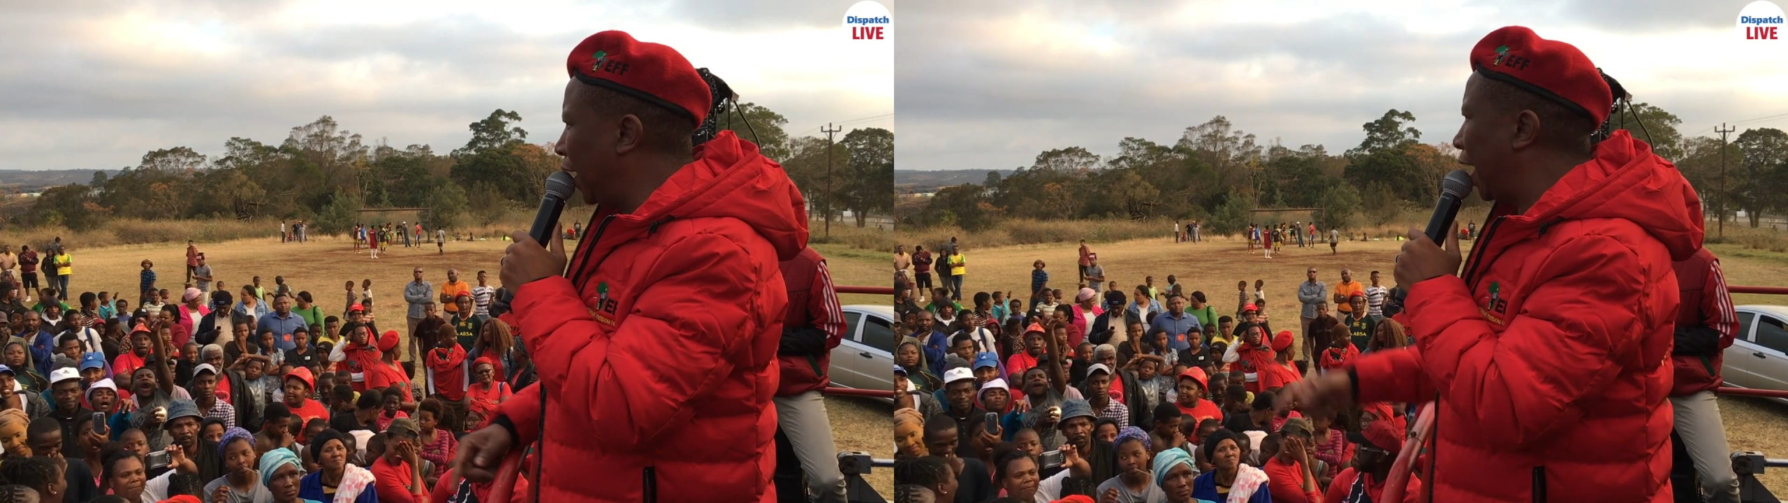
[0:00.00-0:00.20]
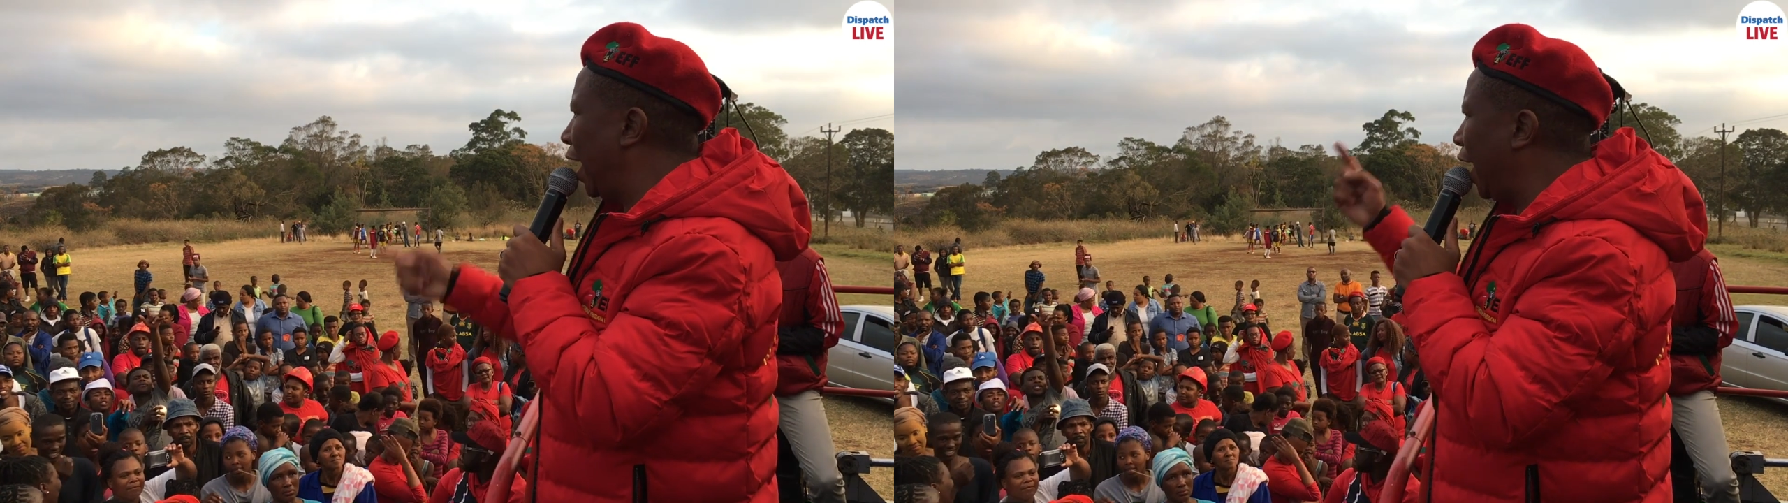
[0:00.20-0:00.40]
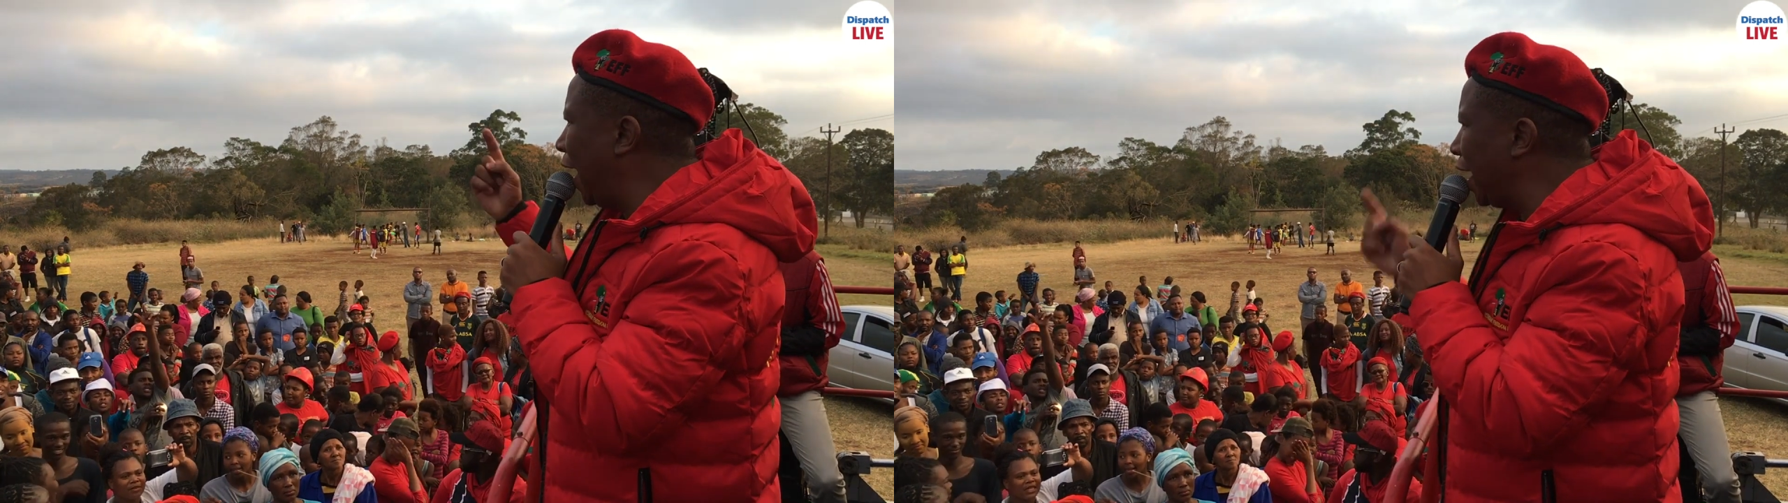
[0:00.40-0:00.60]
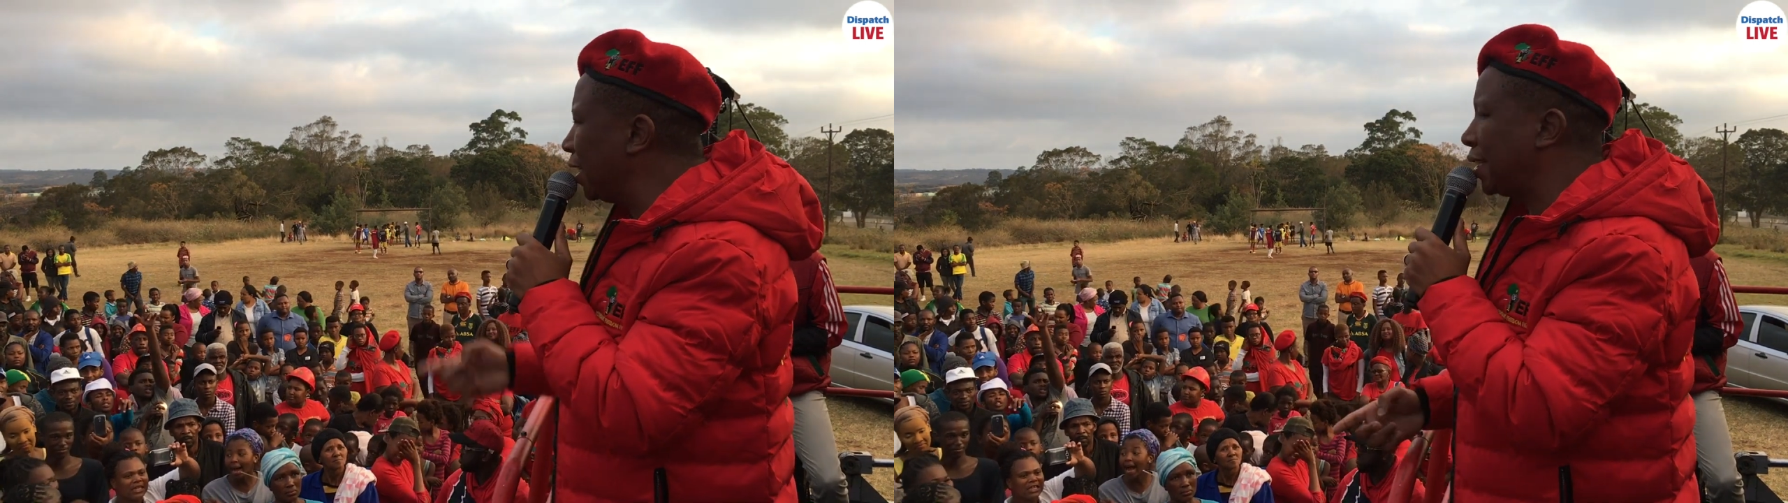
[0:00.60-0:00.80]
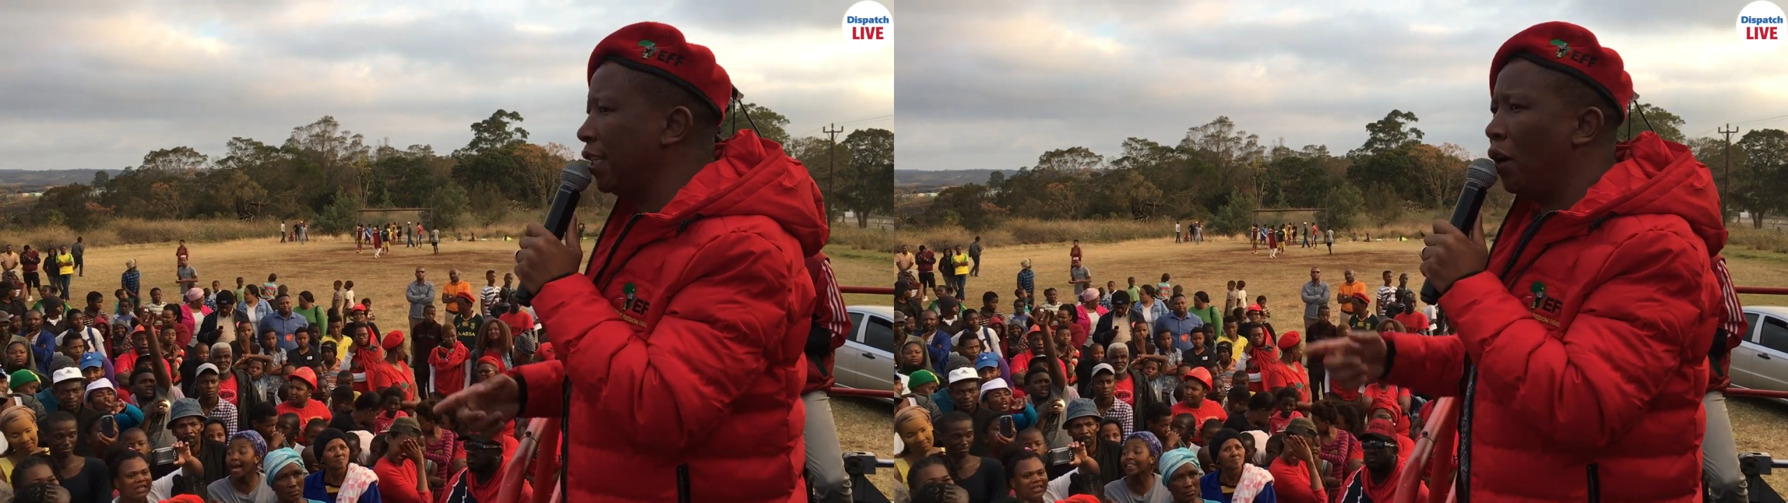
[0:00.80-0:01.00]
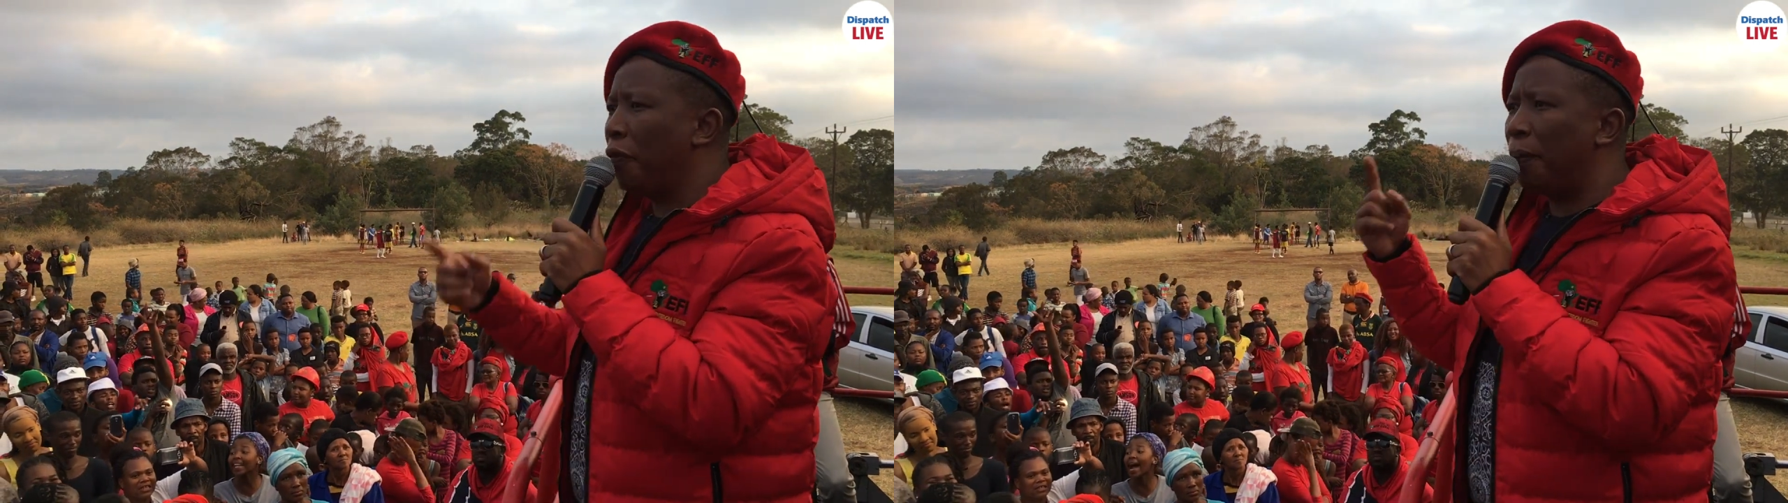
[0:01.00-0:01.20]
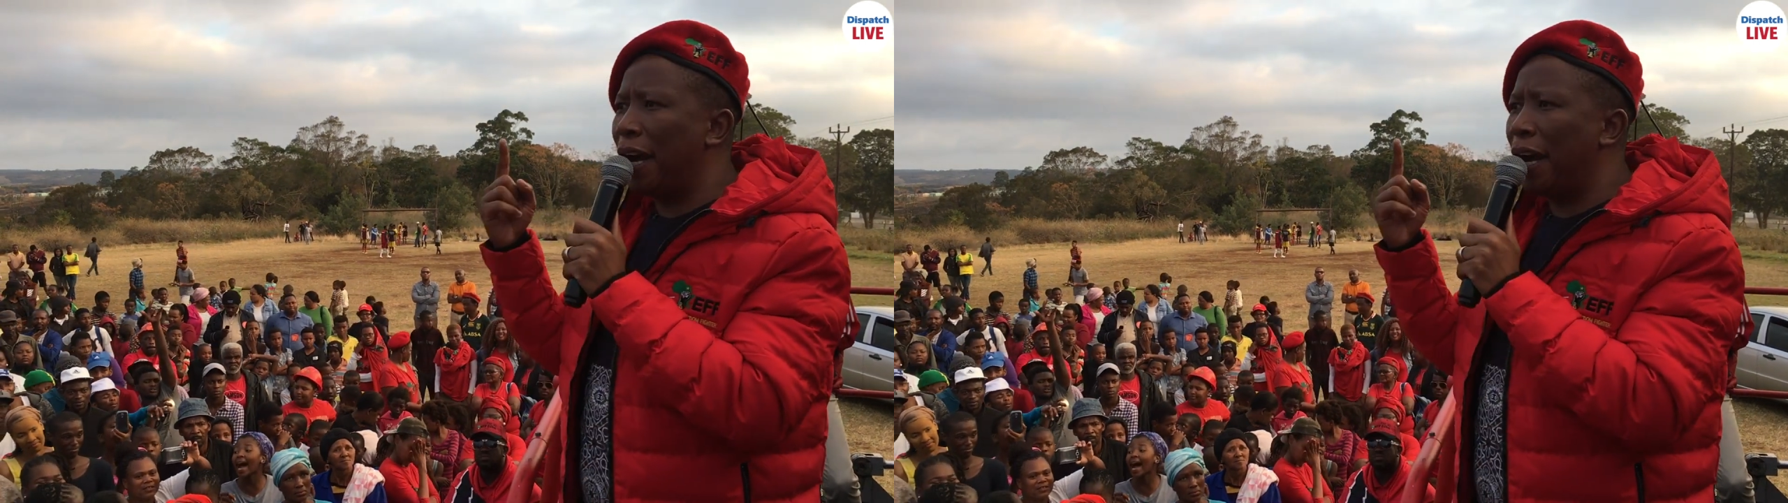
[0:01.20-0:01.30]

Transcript: the ANC of